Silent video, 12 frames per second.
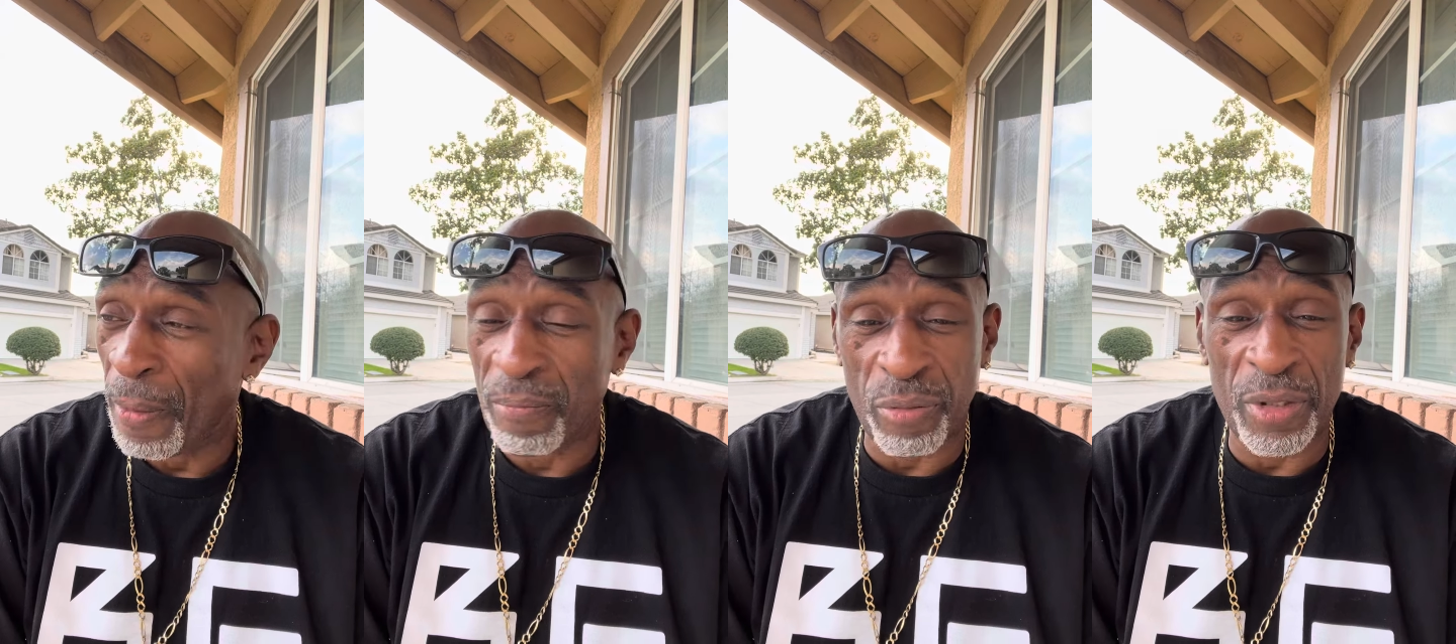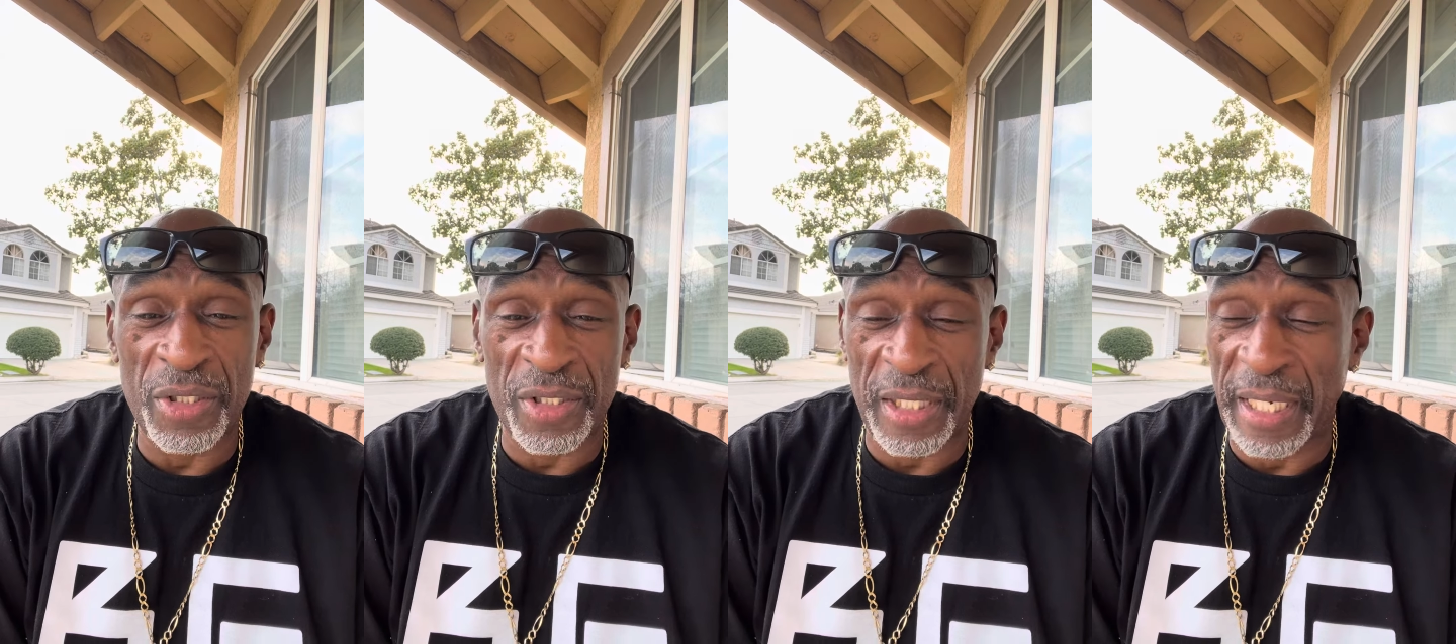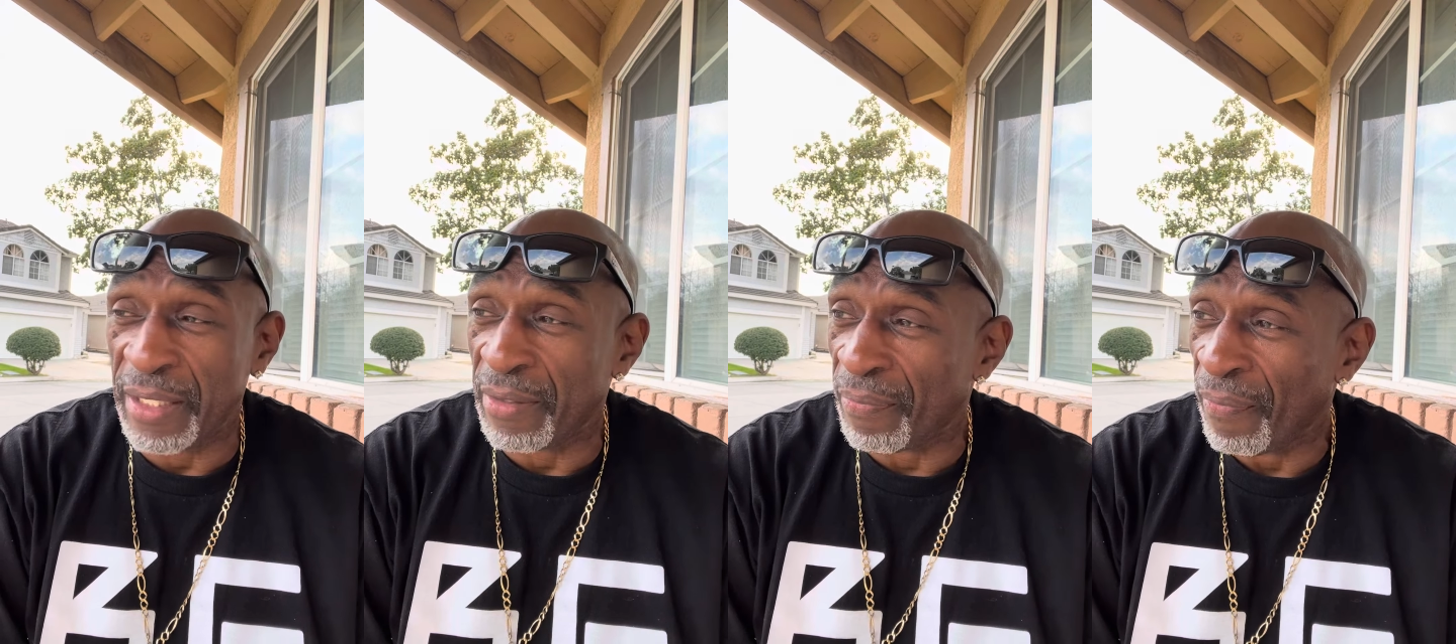Appreciate
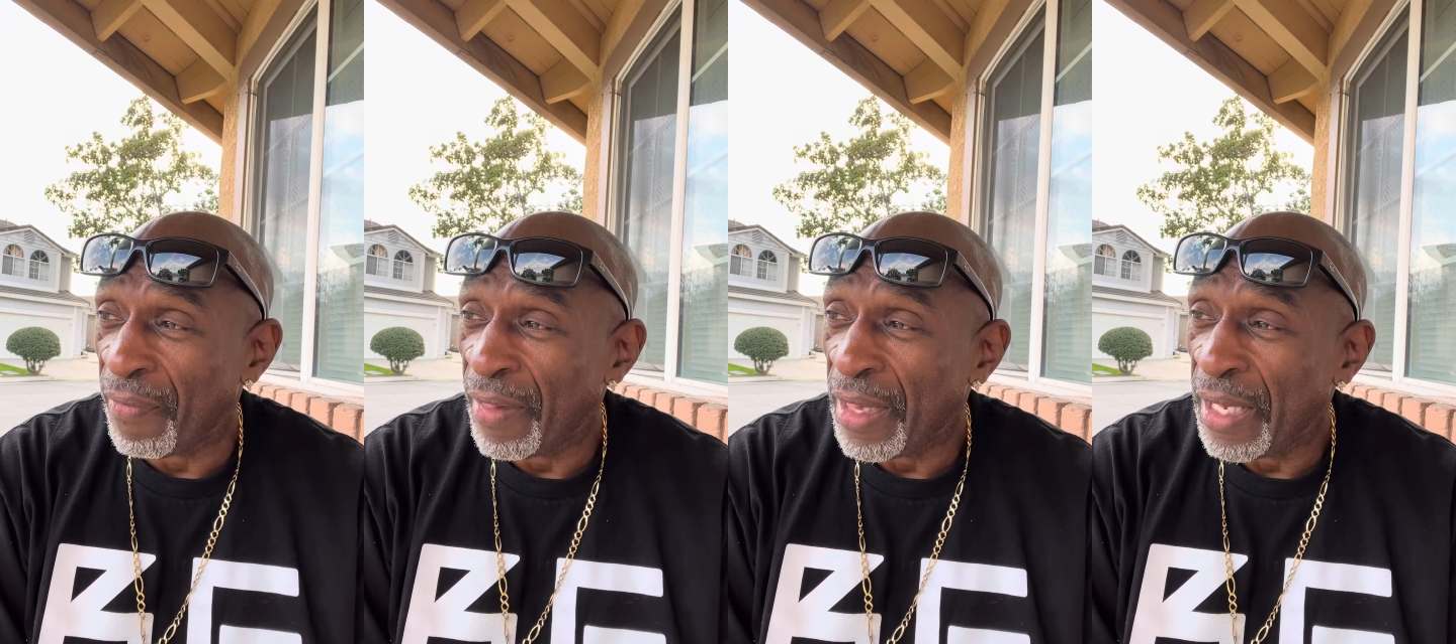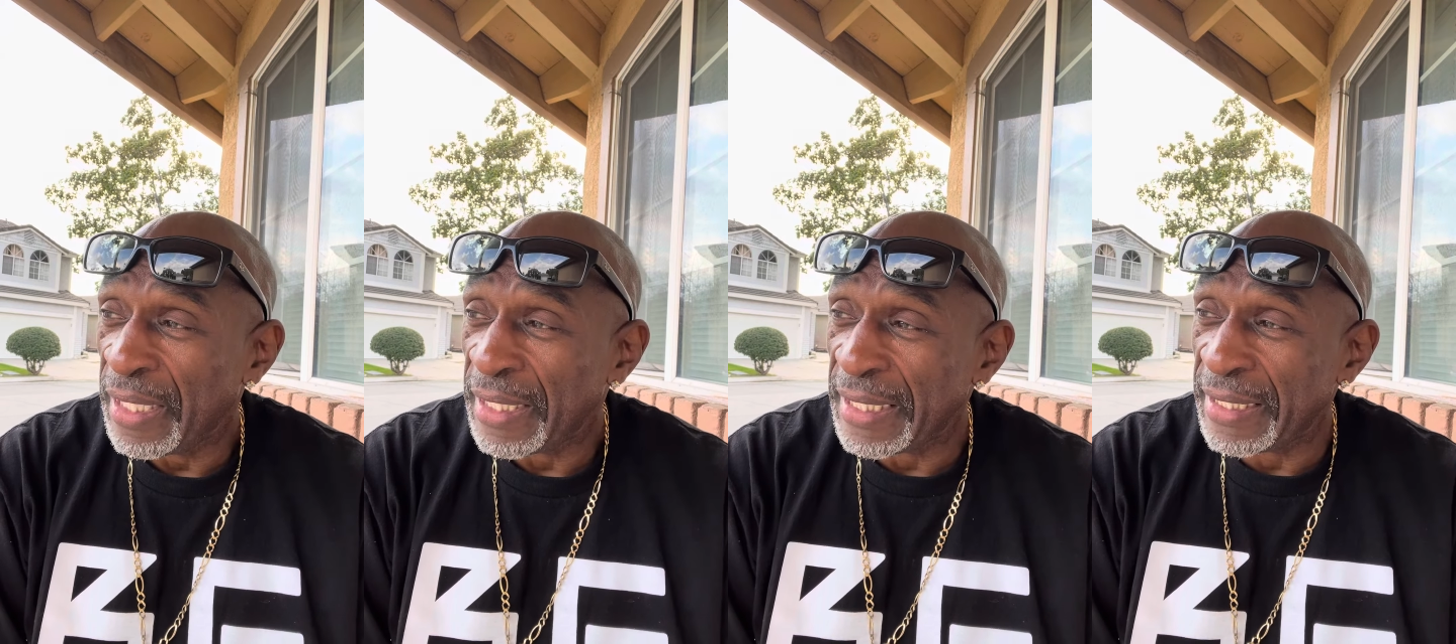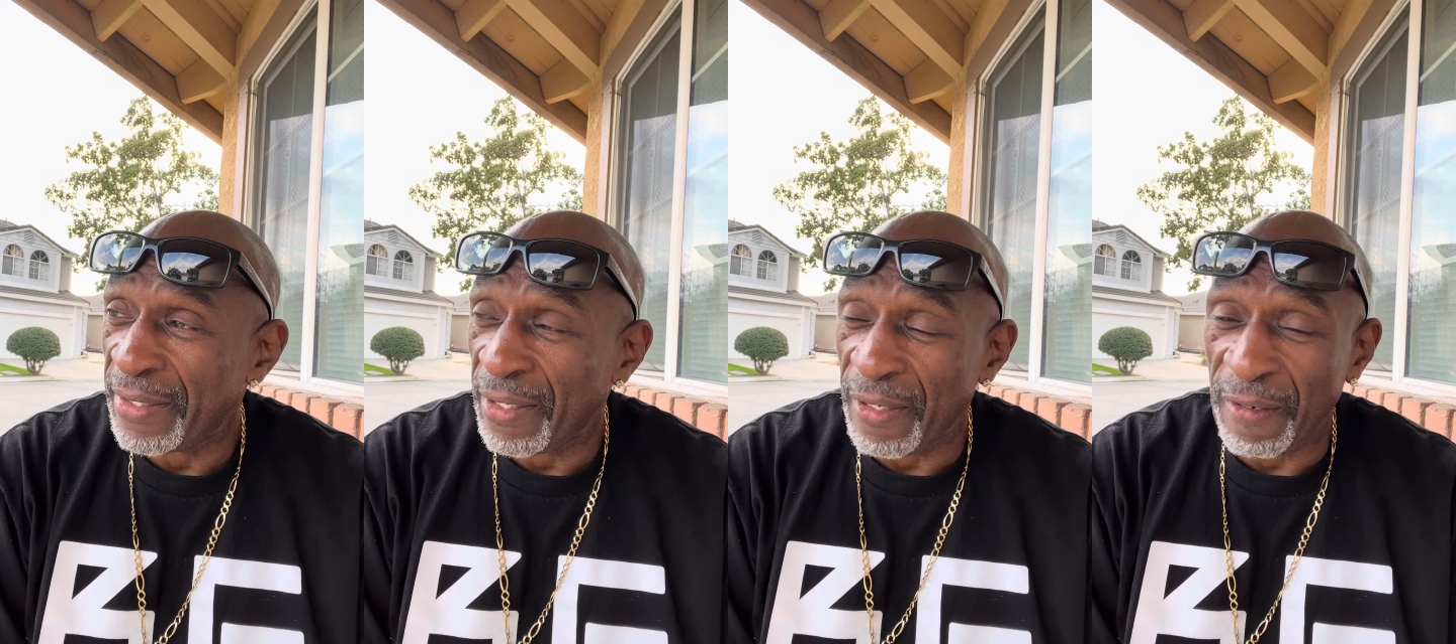it.
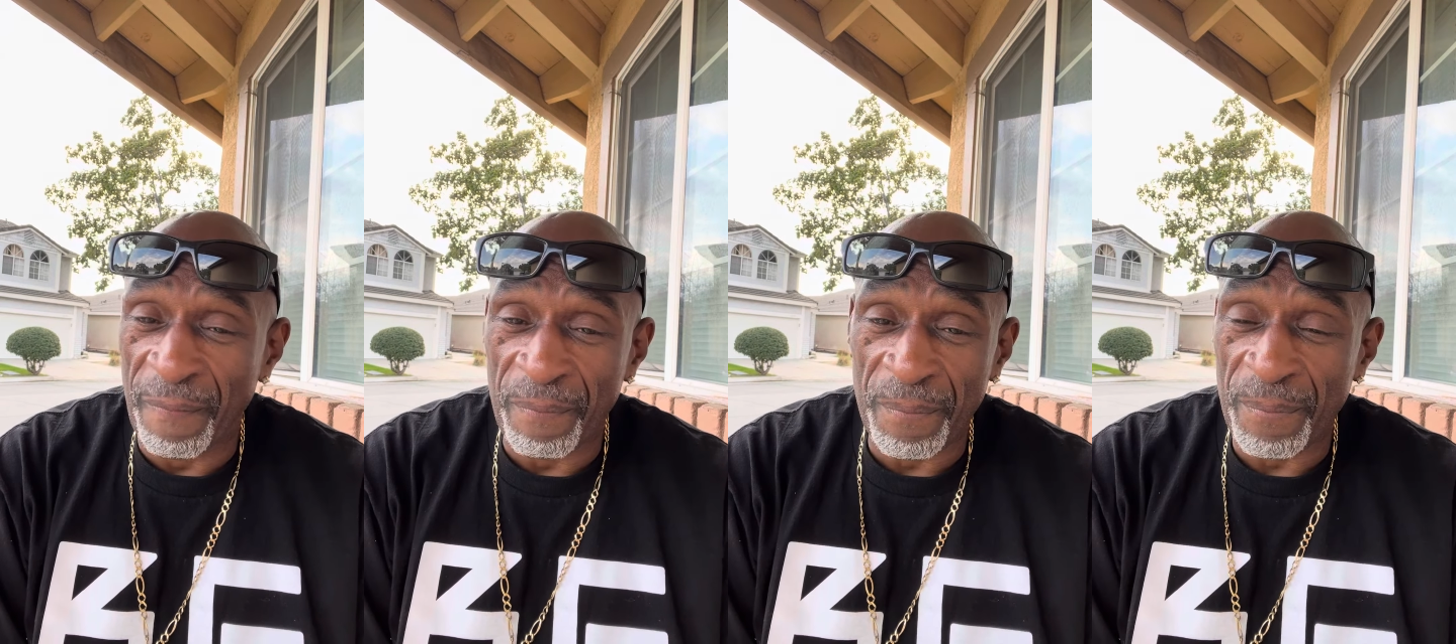And